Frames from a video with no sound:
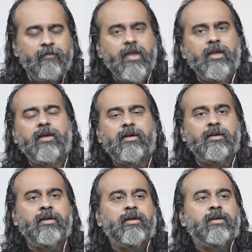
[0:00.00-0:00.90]
We
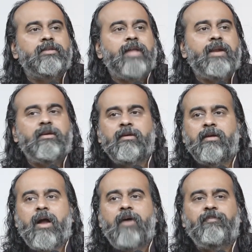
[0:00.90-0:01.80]
hear that
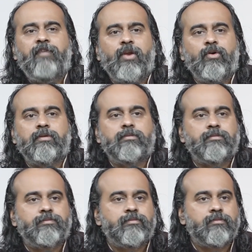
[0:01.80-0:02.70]
a fellow